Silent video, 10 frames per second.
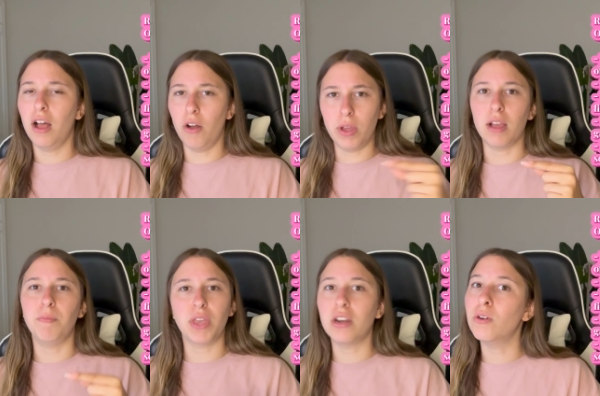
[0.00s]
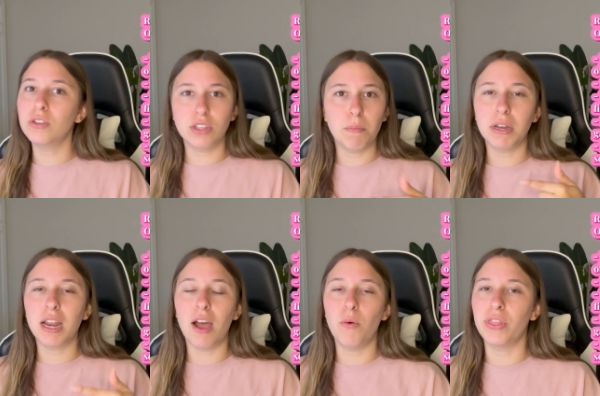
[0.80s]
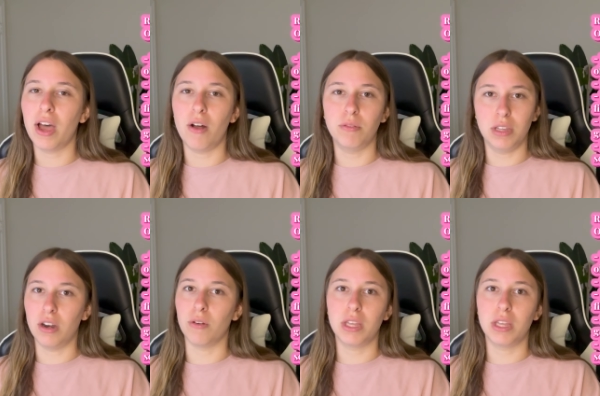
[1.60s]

Okay, I know to skip it now without, you know,